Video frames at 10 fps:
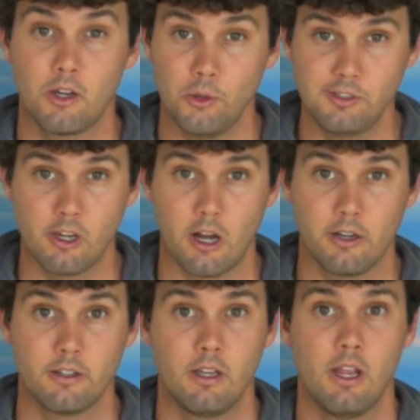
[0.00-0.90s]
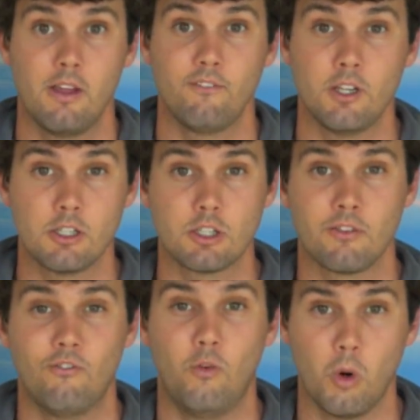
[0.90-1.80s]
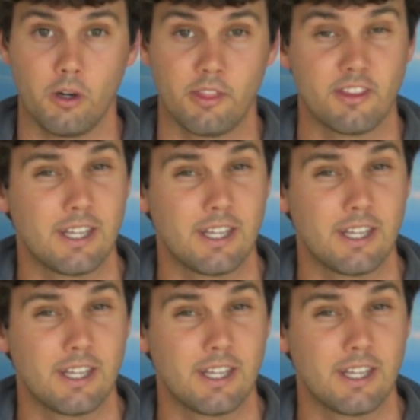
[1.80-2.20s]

Coast Guard, finishing 4th.